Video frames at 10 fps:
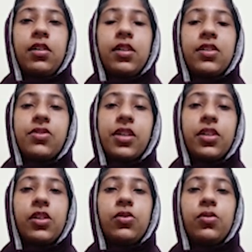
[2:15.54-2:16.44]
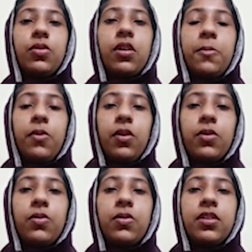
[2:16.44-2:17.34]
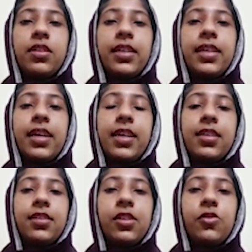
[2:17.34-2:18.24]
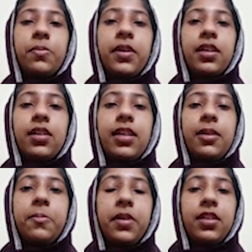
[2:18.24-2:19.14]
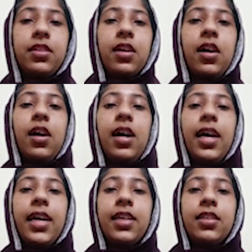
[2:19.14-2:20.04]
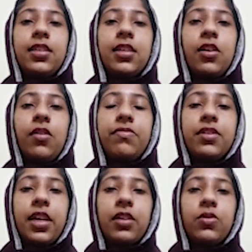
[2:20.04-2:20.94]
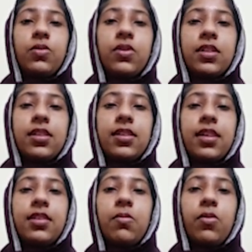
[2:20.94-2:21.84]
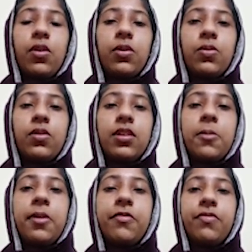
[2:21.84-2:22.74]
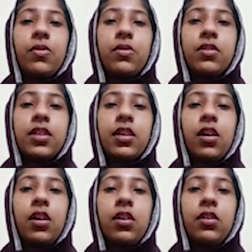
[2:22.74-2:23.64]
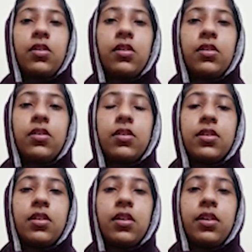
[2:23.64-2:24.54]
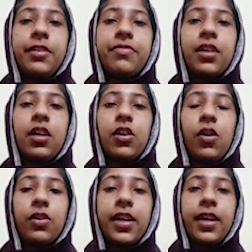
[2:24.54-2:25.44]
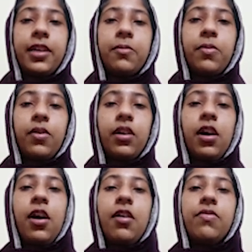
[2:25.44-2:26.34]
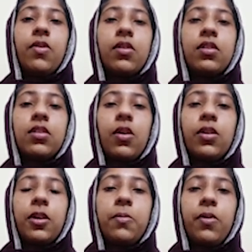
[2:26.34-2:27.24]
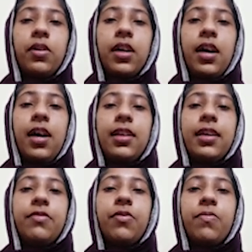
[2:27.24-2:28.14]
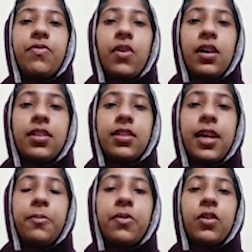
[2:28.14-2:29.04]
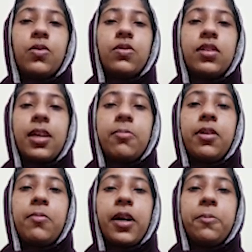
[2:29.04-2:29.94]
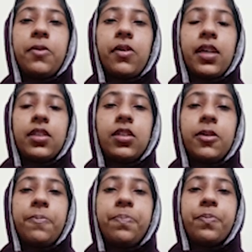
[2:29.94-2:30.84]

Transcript: restricted to molecules that are easy to make. That means instead of trying to synthesize molecules by forcing difficult organic bond, focus on the bond that form fast and produce stable byproduct.